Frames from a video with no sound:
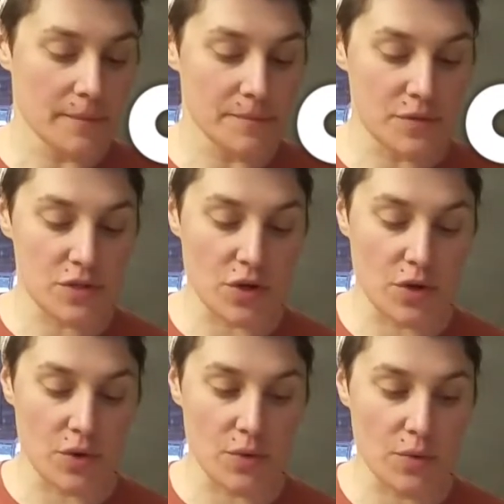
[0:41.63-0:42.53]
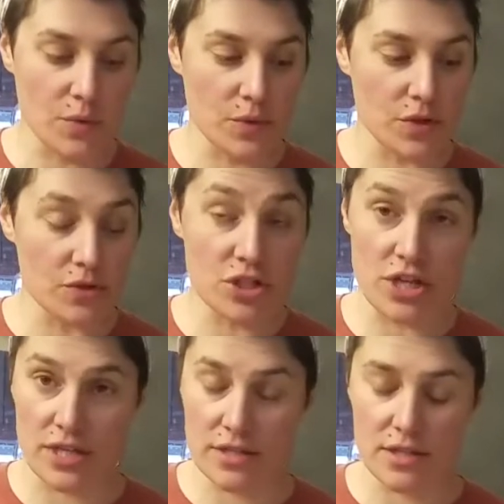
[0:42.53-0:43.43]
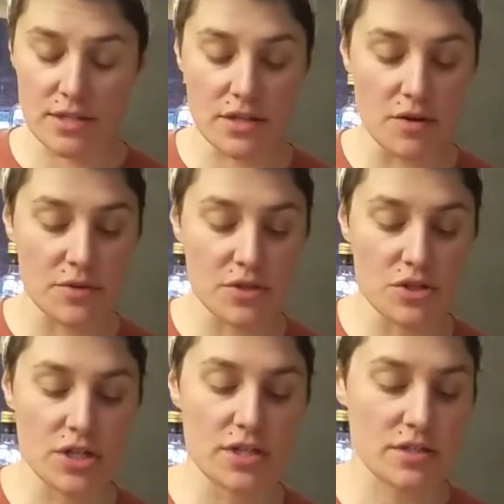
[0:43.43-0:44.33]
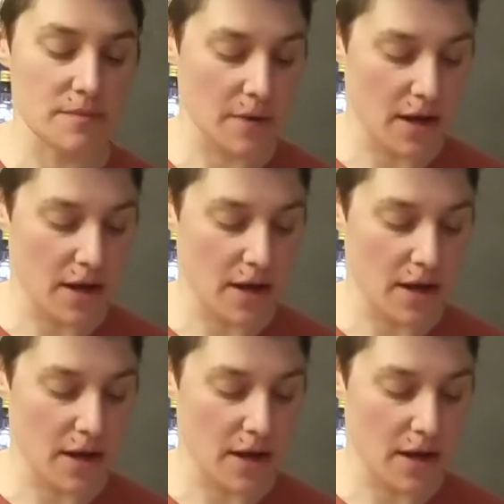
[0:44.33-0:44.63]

So your cheese, let's start with your cheese.